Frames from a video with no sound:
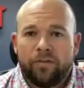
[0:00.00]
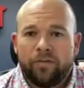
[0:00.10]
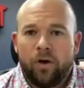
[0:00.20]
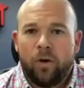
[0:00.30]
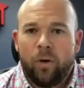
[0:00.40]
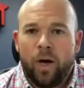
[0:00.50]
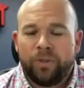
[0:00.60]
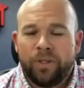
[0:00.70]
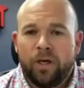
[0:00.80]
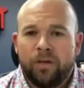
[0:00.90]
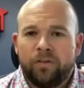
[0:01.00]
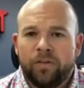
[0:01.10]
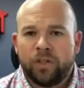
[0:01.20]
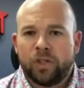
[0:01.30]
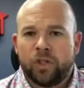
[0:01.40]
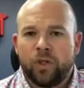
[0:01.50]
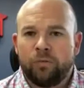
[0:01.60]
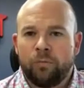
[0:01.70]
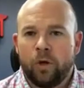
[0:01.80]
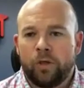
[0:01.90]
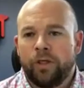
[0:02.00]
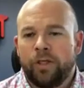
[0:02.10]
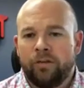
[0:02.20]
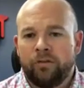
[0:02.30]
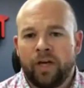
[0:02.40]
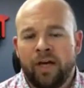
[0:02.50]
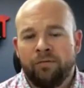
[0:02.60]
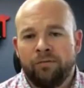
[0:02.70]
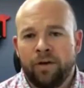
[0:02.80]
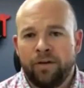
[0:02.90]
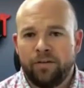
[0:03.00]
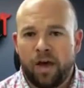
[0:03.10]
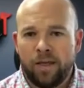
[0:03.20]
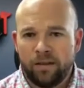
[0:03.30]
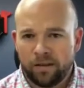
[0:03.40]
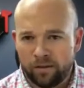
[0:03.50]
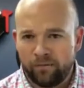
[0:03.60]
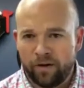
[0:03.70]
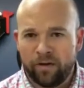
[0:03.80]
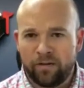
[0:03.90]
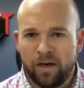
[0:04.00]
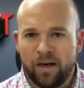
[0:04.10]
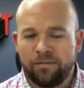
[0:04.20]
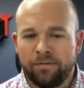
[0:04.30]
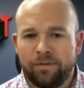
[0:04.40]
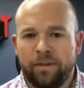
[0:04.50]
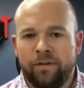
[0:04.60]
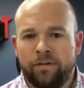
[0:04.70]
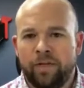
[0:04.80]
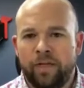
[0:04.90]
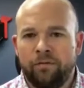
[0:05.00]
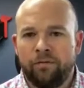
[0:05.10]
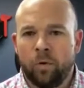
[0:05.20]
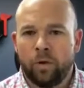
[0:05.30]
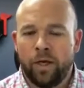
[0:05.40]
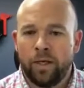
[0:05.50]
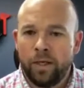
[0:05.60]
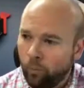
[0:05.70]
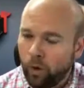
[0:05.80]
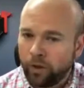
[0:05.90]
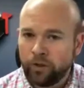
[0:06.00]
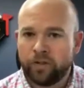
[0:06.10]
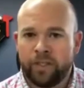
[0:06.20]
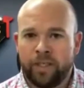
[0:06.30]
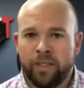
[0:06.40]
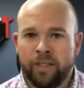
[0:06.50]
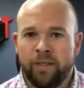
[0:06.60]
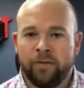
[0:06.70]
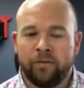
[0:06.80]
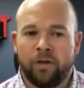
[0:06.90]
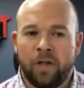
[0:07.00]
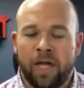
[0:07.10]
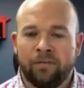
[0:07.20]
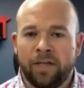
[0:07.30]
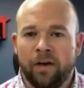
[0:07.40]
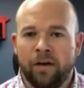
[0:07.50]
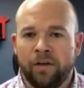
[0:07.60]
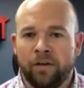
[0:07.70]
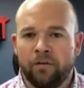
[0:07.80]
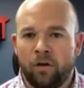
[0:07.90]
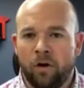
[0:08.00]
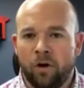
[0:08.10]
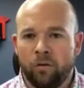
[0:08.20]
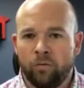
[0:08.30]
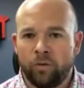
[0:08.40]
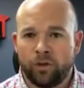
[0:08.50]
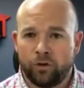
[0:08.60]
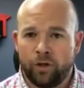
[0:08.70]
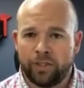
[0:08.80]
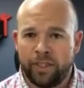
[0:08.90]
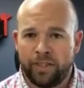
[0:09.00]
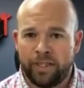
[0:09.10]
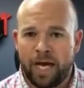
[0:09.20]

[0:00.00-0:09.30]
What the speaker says: so because the insurance market has gotten very tight and very tough in the state of Florida, what you're seeing is a lot of carriers are restricting the